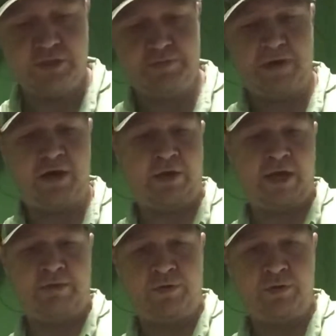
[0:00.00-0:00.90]
a small
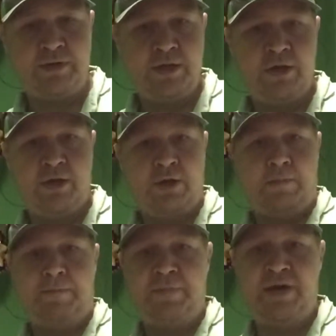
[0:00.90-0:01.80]
animal.
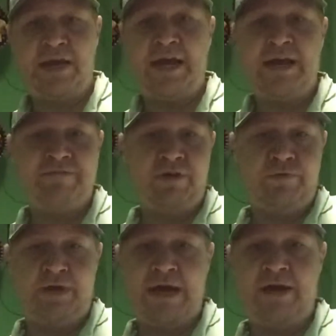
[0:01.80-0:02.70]
But I have no
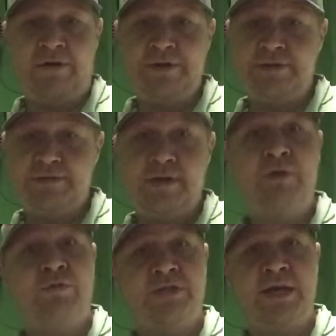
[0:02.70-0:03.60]
doubt it
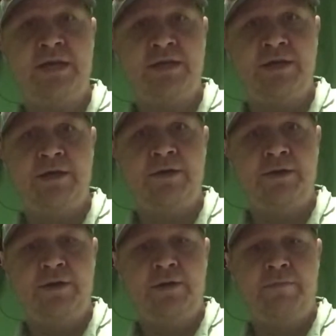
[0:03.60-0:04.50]
will take a deer.
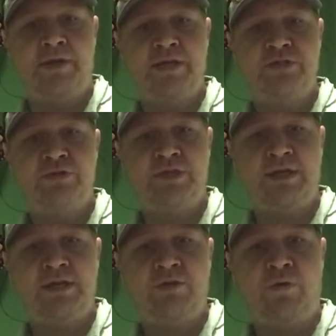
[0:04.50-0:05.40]
But as you've
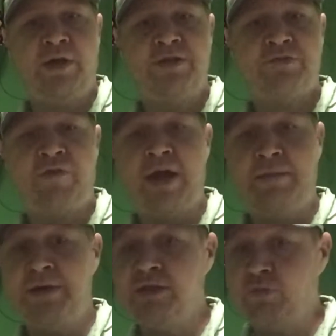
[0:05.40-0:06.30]
seen, the way it's
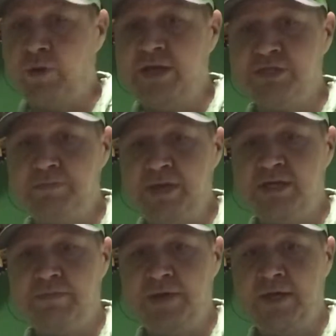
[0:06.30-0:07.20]
fragmented, the way it's
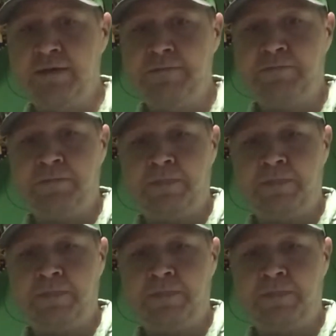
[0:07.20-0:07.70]
meant to be,